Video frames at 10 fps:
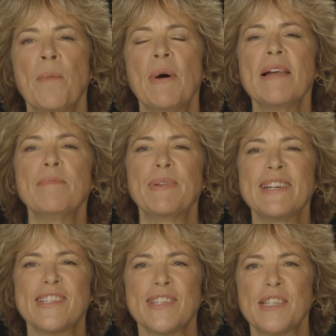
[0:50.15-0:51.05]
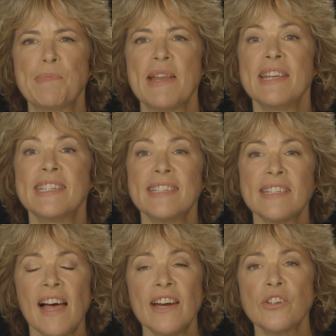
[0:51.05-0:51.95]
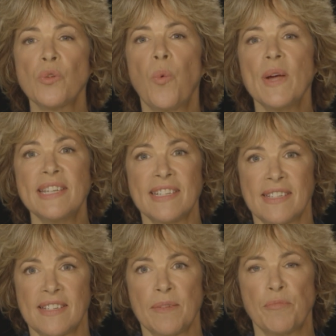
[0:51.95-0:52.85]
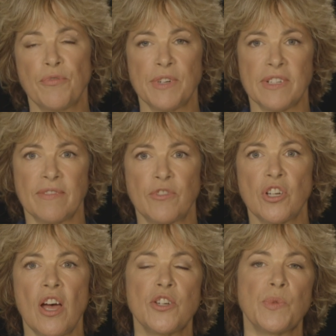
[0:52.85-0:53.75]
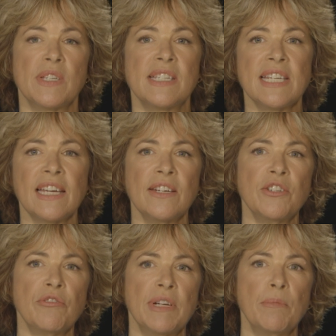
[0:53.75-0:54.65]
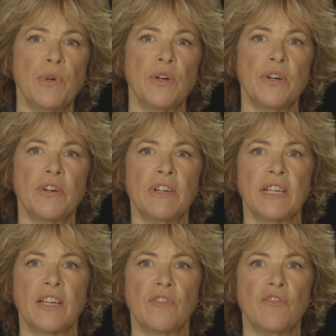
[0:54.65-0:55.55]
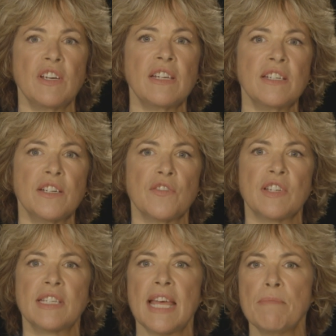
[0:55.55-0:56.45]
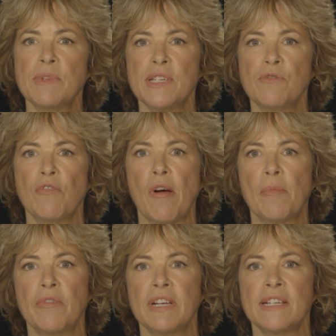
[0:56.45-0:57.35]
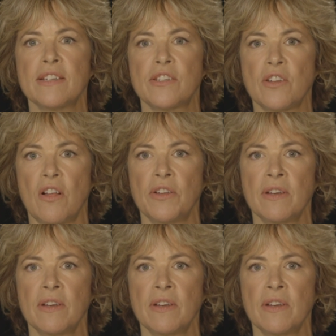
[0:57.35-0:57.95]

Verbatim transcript: Marlon Peterson spent his entire 20s in prison, charged with second degree murder and convicted of attempted robbery and assault.